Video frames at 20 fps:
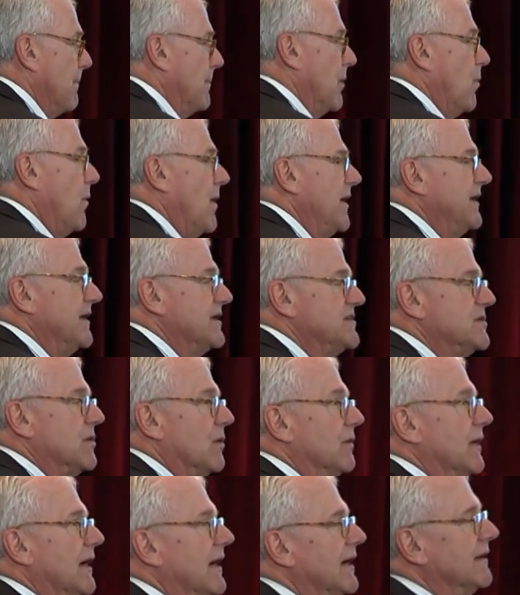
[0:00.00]
But one is
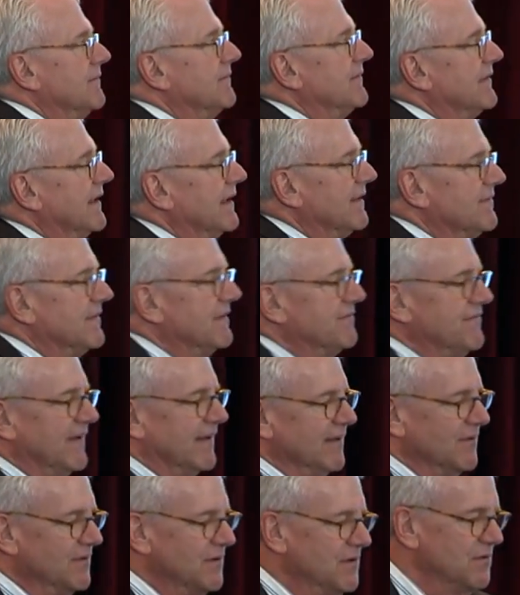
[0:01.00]
or, uh, uh, the
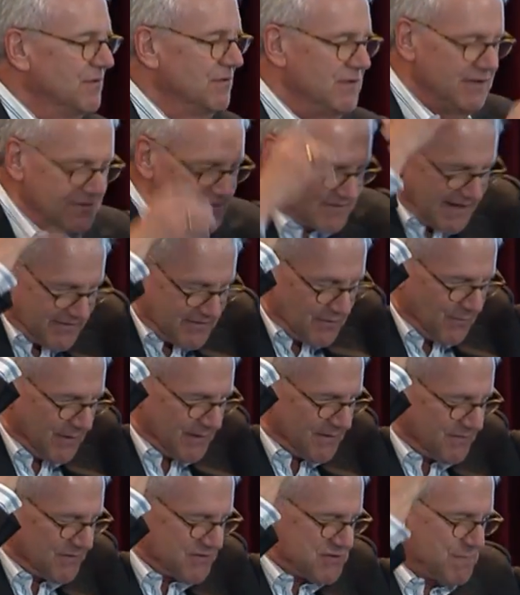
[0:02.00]
fellow who's got the
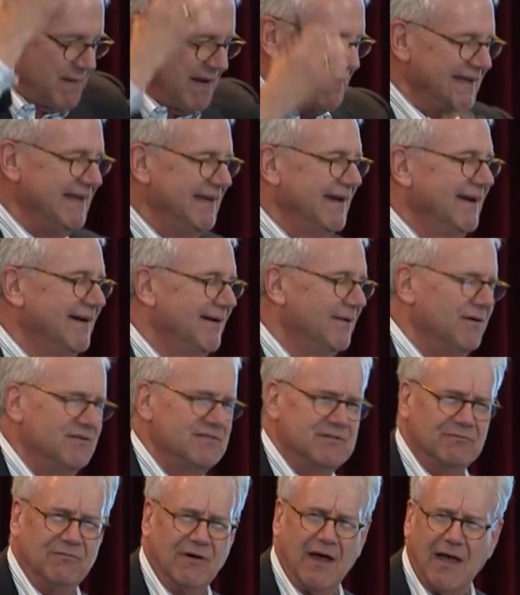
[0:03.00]
wonderful spiky hair.
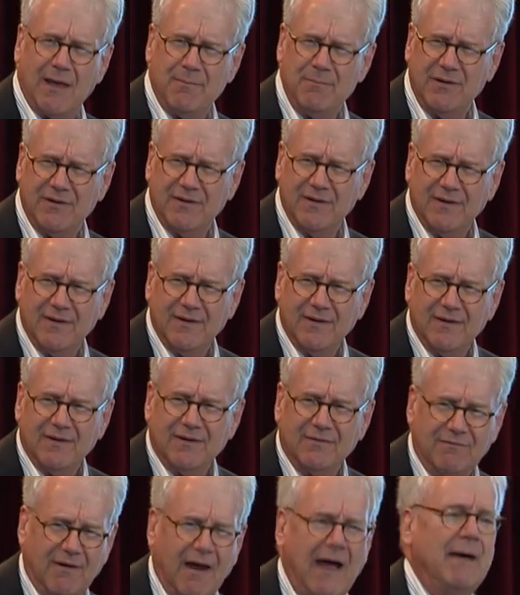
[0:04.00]
Is it Rob?
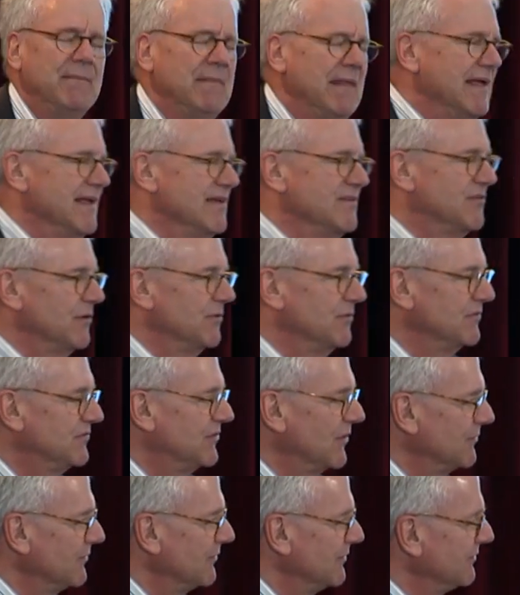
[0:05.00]
Rob. So,
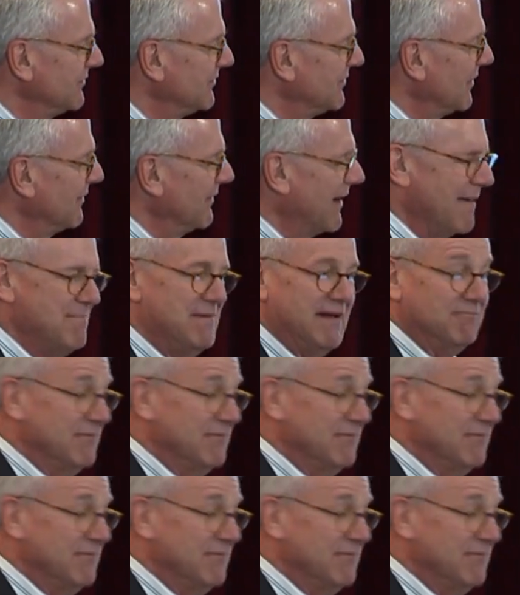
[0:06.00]
so, so I mean,